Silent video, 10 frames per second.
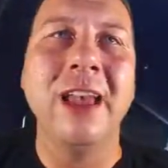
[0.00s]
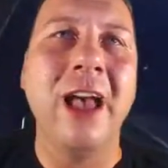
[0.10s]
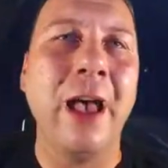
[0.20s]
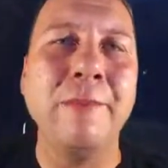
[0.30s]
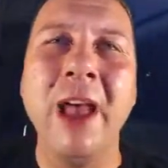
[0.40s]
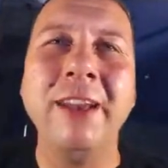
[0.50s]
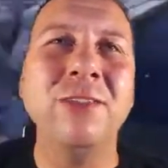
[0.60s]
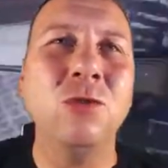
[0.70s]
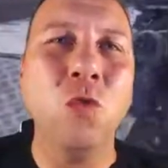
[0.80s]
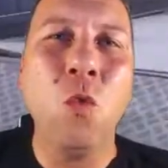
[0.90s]
I'm not
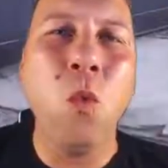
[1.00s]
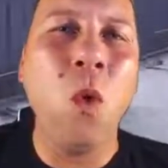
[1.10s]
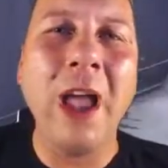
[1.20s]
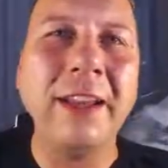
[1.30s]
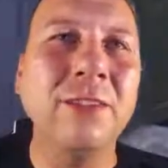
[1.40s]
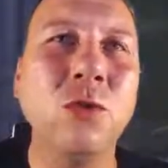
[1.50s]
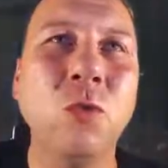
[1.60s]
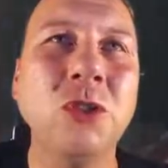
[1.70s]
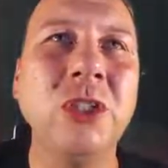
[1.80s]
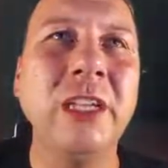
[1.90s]
quite as
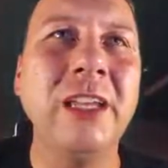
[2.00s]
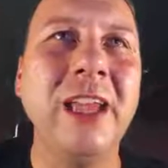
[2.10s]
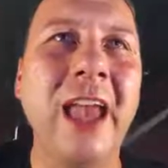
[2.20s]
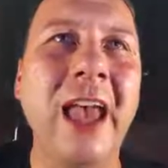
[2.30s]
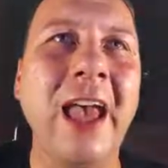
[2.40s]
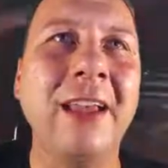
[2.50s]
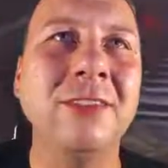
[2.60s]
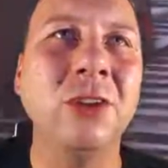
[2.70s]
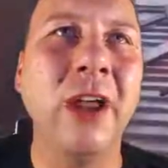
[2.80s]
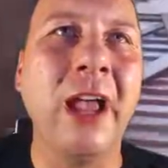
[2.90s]
squishy
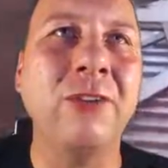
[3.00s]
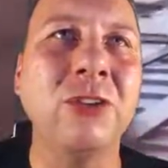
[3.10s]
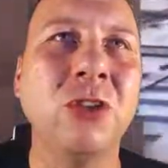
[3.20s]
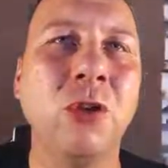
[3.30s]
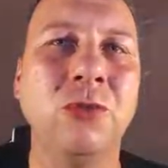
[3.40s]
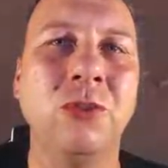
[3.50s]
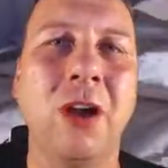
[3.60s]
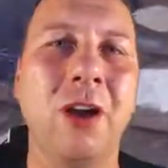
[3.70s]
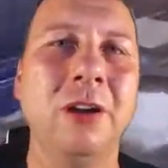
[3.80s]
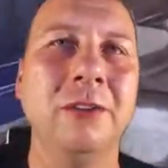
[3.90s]
as your average
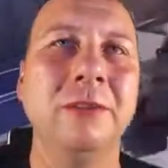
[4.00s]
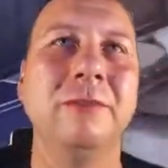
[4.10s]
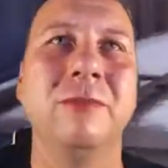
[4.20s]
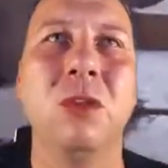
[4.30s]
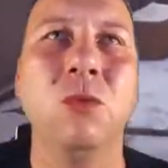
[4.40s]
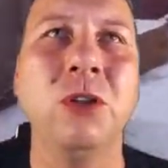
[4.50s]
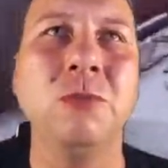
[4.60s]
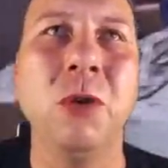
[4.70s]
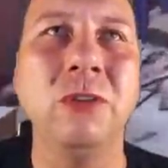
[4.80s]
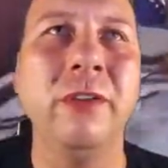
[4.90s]
Lonestar, which
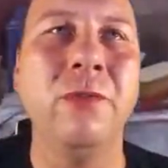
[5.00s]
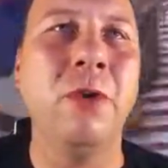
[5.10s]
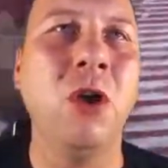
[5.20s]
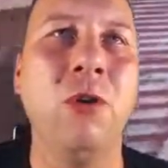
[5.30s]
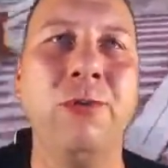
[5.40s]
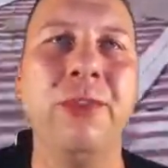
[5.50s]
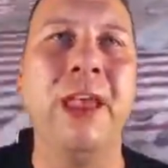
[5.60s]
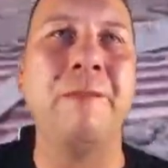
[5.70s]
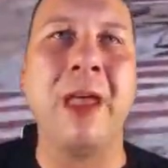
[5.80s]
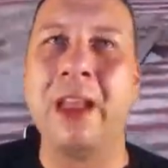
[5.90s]
most of them go for
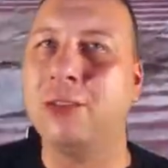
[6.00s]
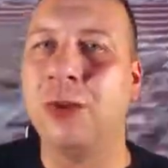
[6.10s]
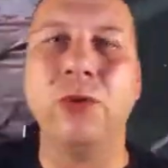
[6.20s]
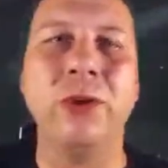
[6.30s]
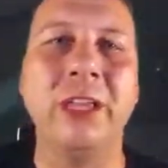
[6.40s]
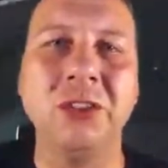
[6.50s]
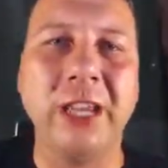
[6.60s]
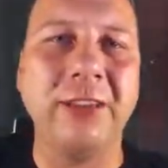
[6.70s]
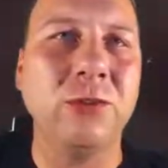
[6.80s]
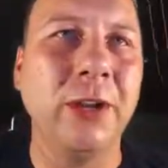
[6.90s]
that max critical hit
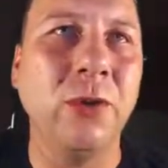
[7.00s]
chance, critical